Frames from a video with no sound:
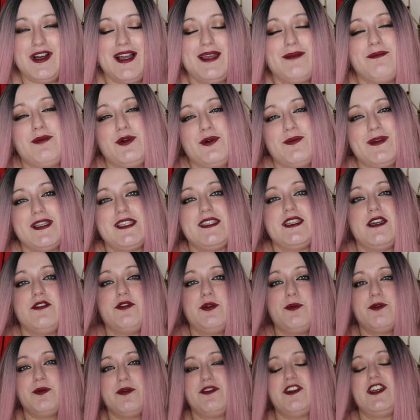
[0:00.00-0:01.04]
I bought myself a
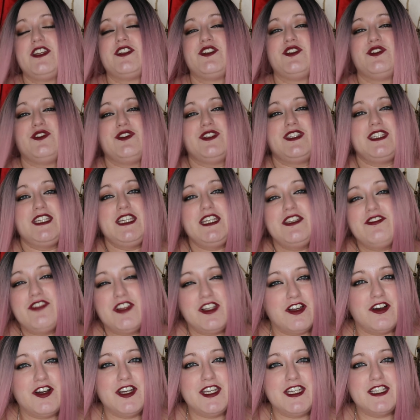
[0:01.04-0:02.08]
professional diva
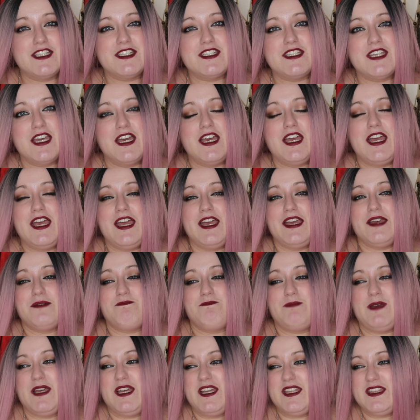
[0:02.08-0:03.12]
light,
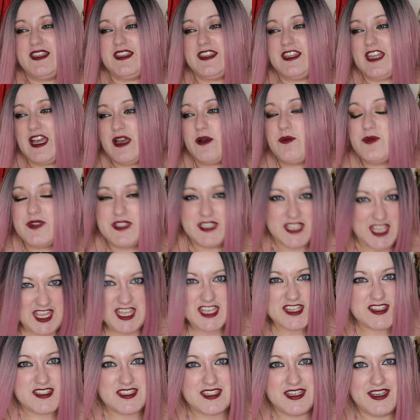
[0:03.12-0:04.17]
but that was
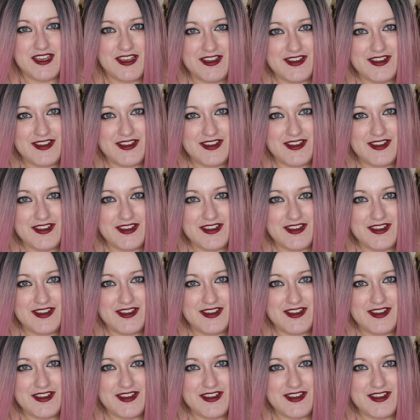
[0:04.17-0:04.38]
it.